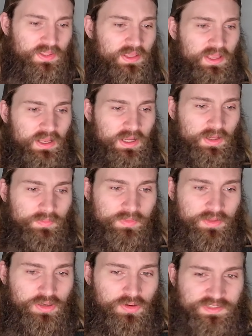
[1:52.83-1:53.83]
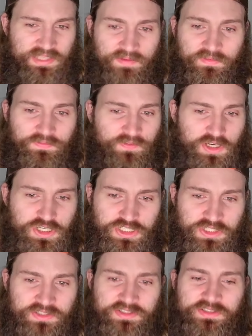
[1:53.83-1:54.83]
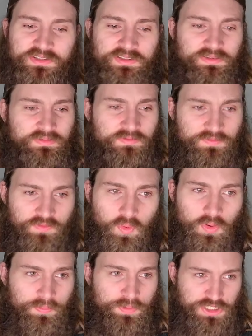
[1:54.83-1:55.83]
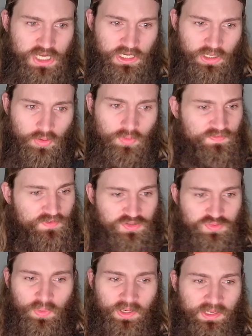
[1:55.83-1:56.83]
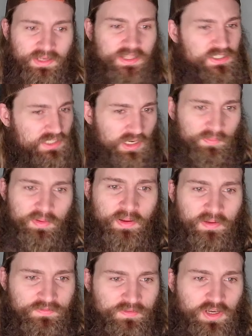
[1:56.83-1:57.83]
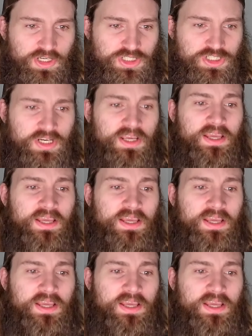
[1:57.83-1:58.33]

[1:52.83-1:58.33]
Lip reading: You know, 7 finishes for Pacheco. If he's winning, it's going to be by finish.